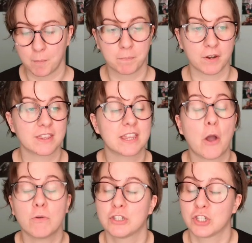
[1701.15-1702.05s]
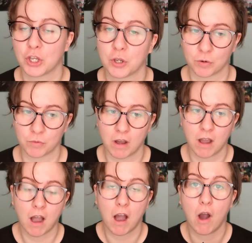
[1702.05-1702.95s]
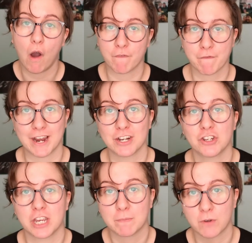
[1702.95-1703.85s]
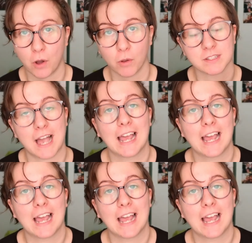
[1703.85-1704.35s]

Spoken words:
but those two are friendship goals.